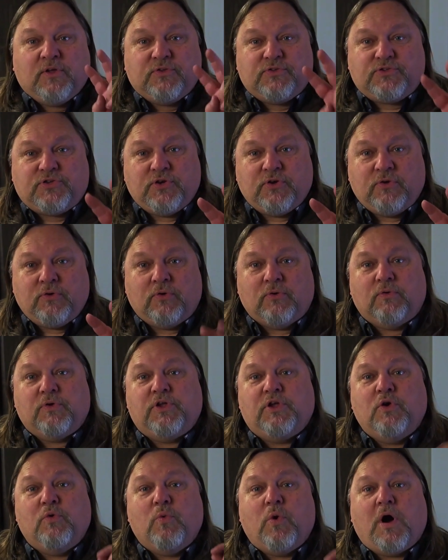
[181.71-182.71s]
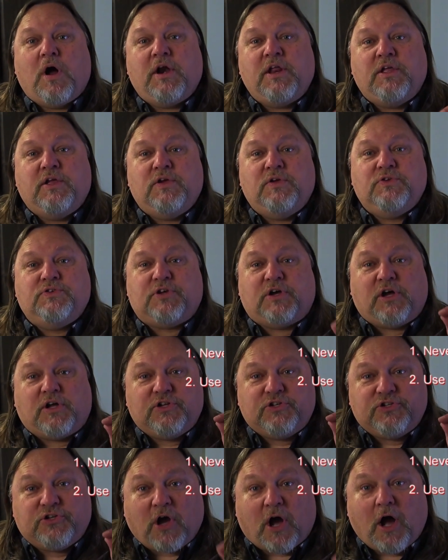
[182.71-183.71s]
Two, you want to use a
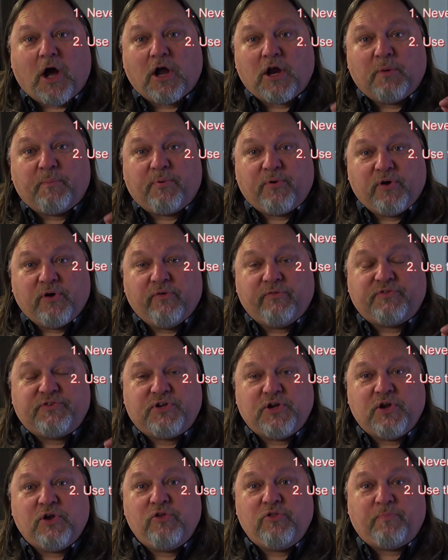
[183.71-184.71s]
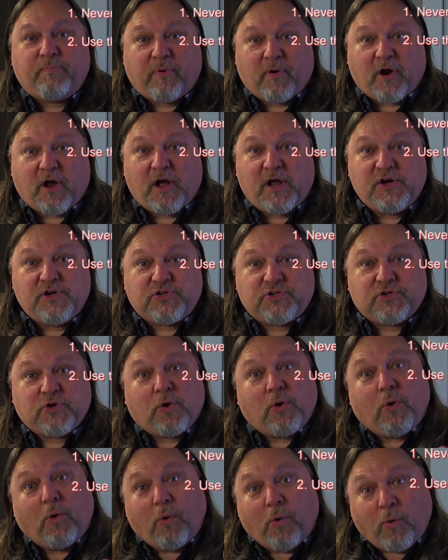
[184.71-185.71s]
dog approved toothbrush,
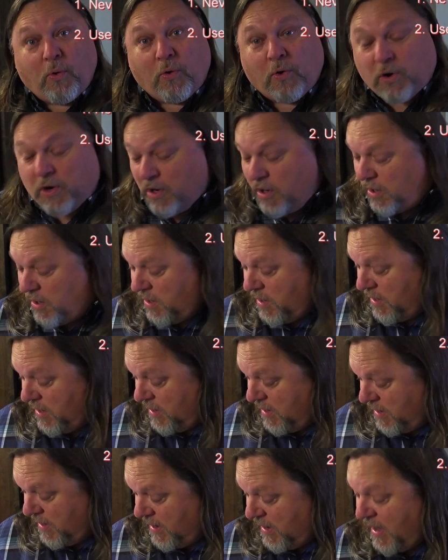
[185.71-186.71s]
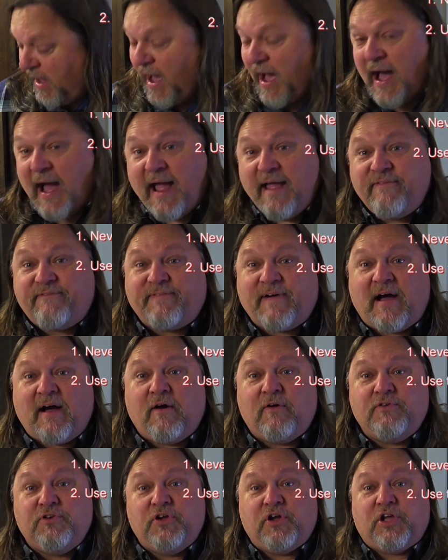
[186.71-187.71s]
or I
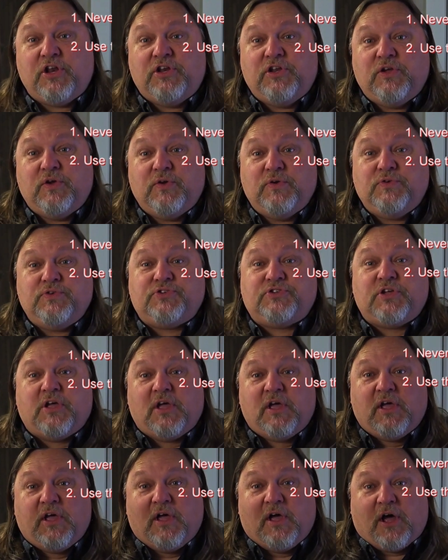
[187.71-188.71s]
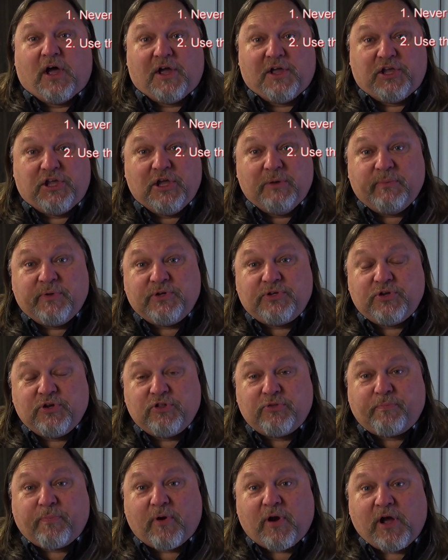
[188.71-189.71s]
found you can use a human
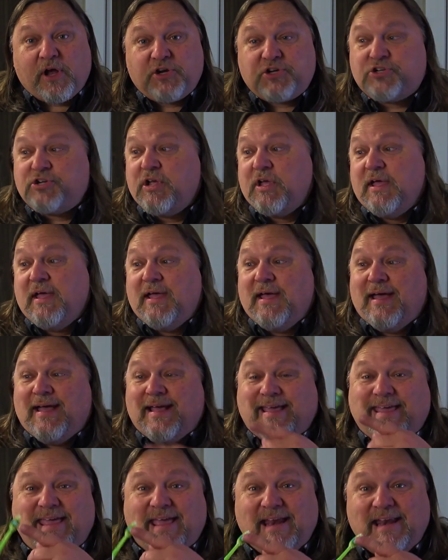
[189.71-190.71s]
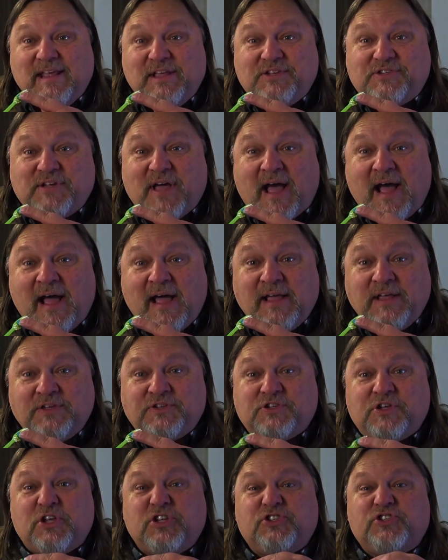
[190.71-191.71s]
toothbrush, kitty
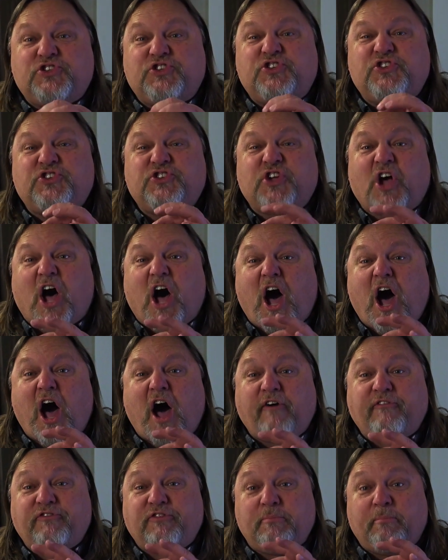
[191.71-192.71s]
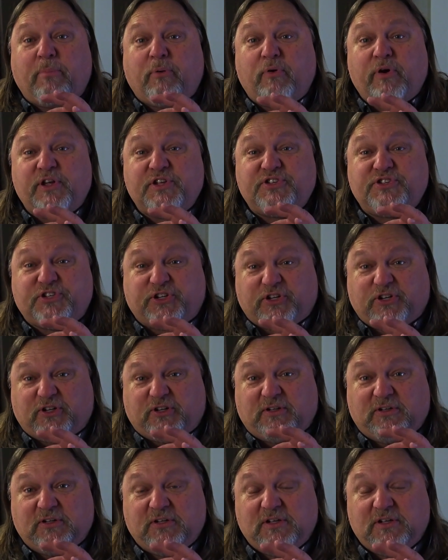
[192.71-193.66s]
size, soft bristle.